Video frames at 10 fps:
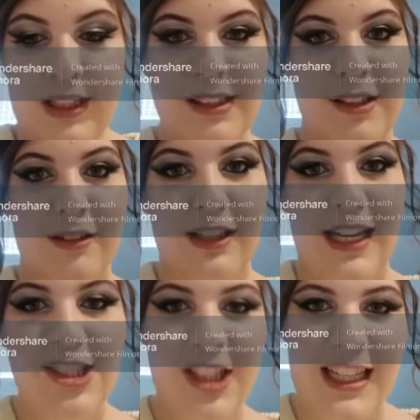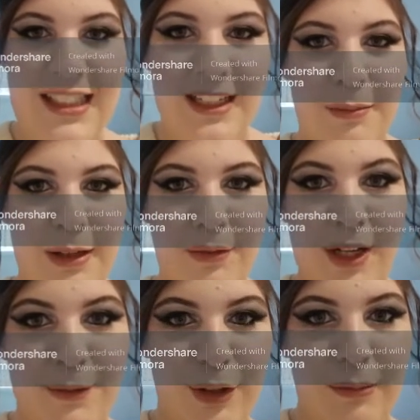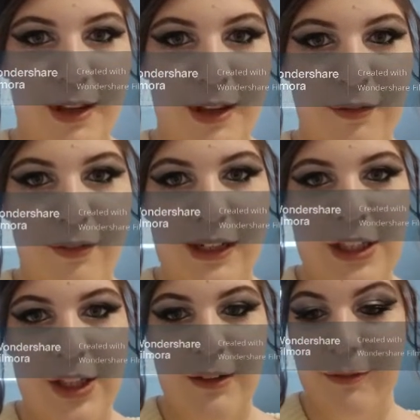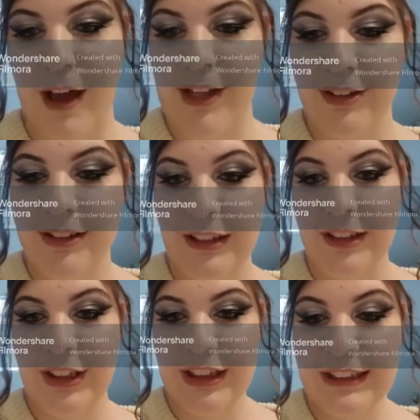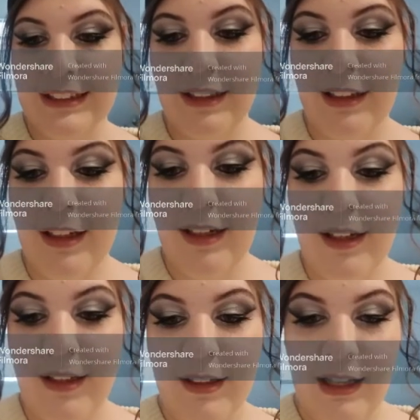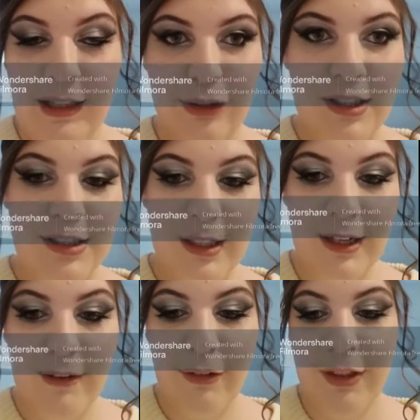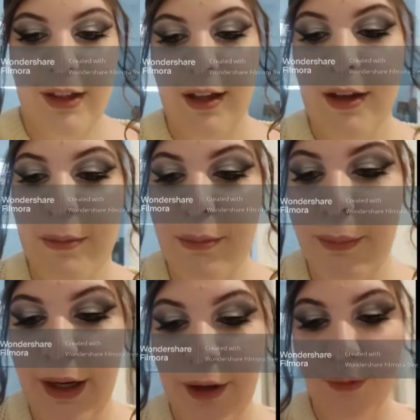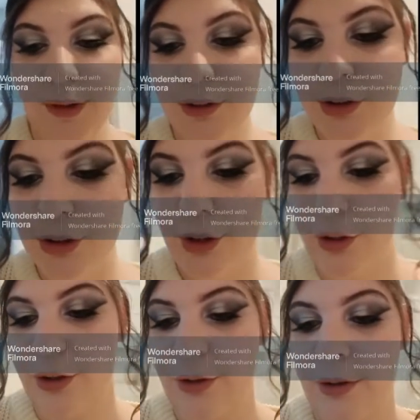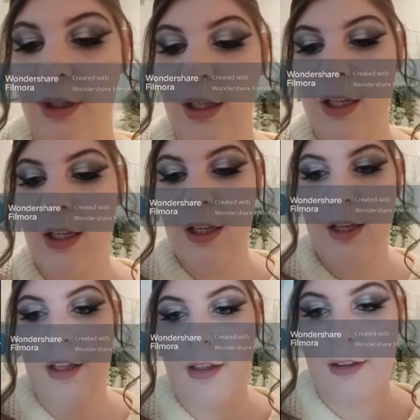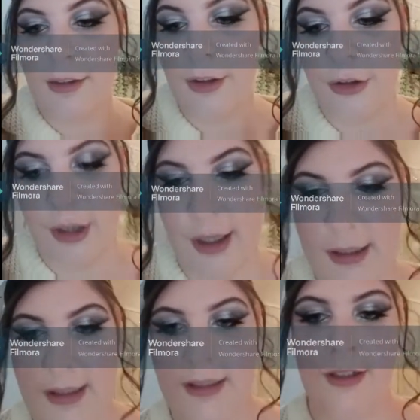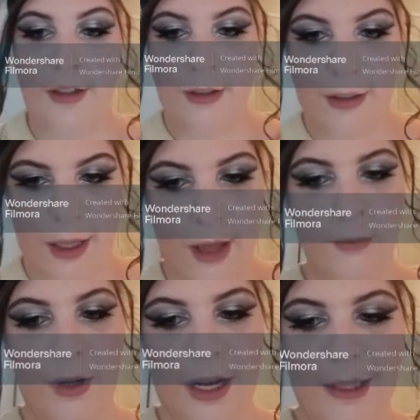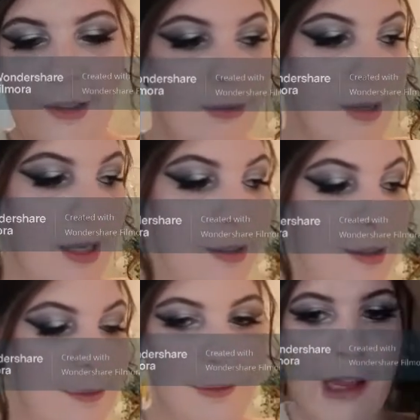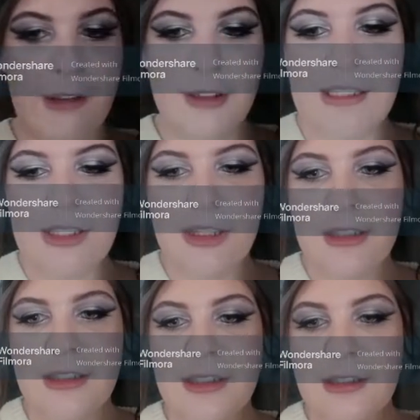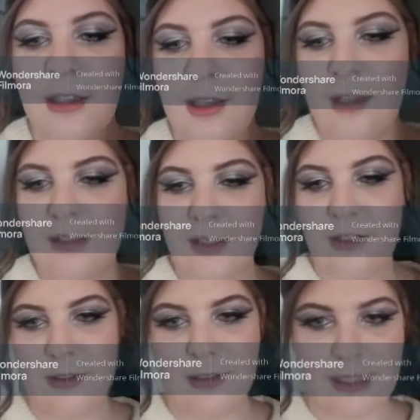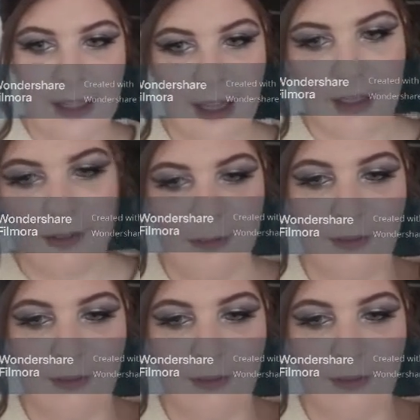So I'll catch you guys in a bit when I'm doing my finishing final touches, getting dressed and everything. But I will show you the dress when I do my final touches, so you'll see that